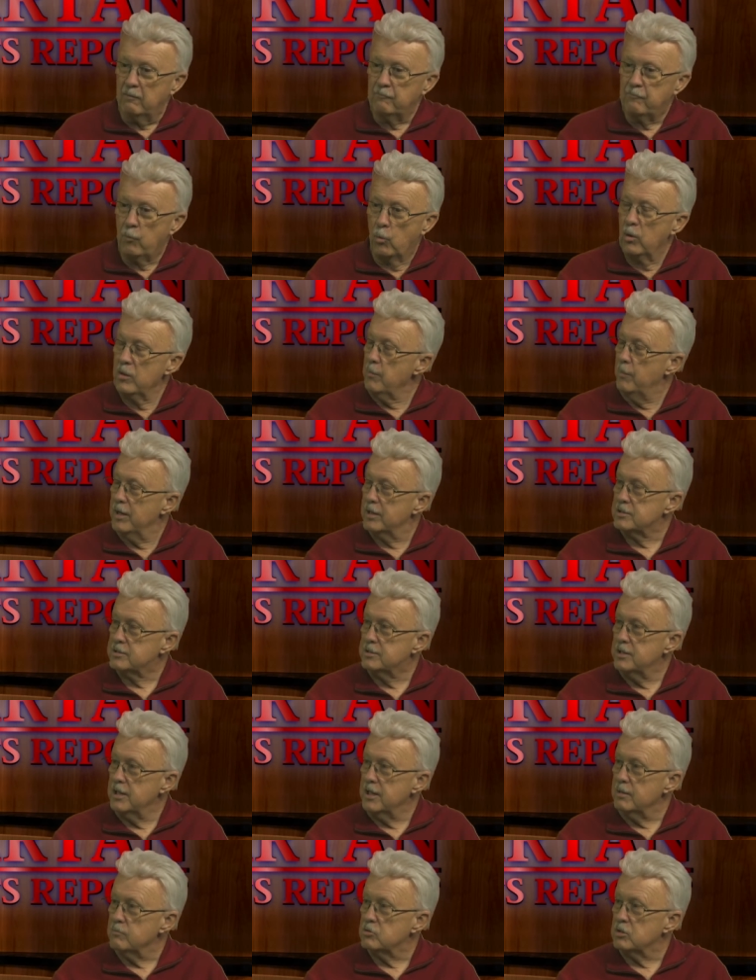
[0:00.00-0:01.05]
Four of the best
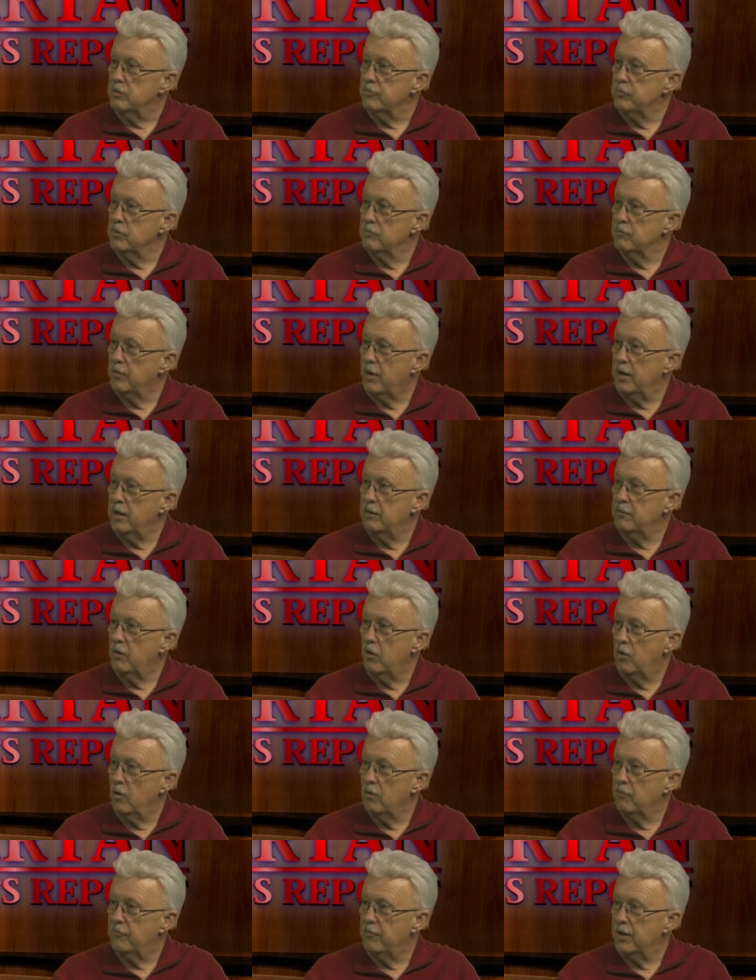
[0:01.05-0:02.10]
teams. And if you're invited to the
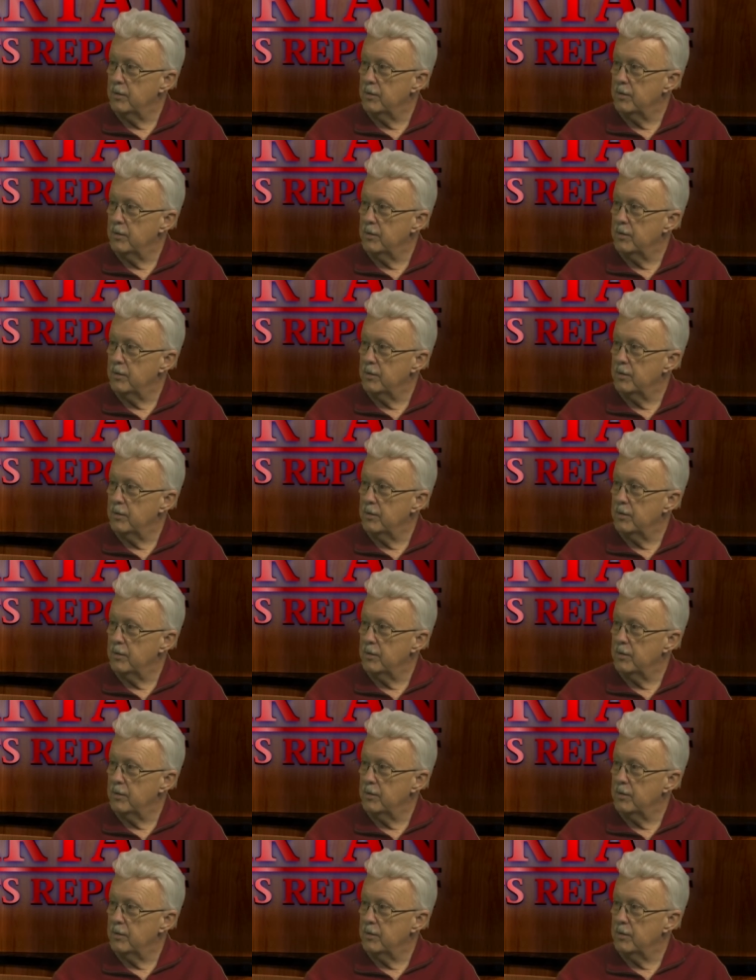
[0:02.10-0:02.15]
Hall of